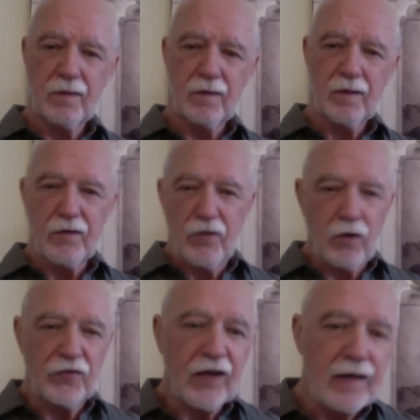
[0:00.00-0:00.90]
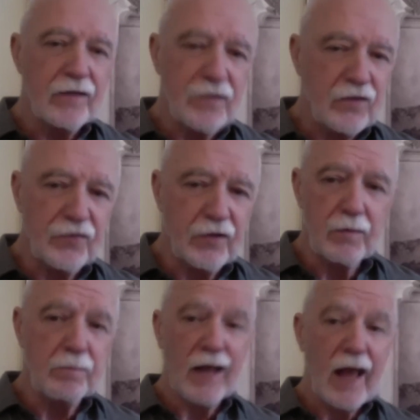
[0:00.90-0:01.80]
No scientist on the
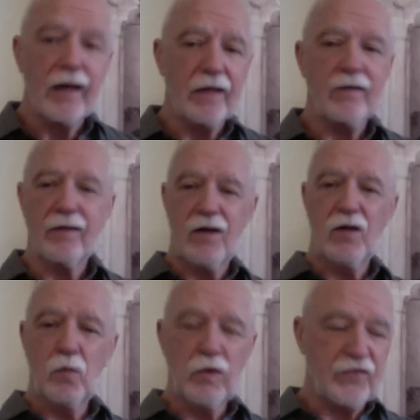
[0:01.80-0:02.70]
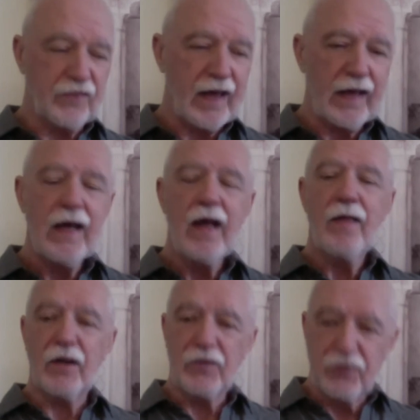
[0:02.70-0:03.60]
planet would say
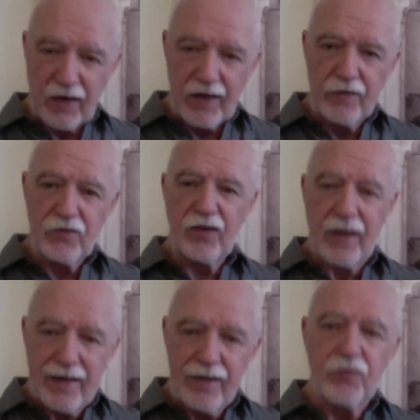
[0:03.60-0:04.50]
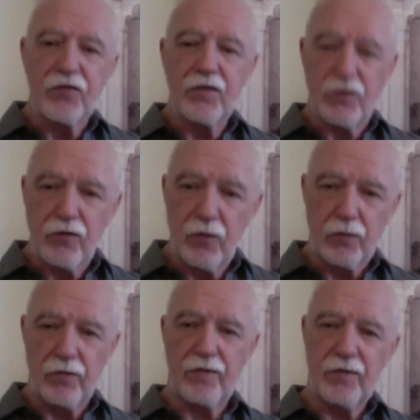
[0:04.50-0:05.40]
that science is the truth.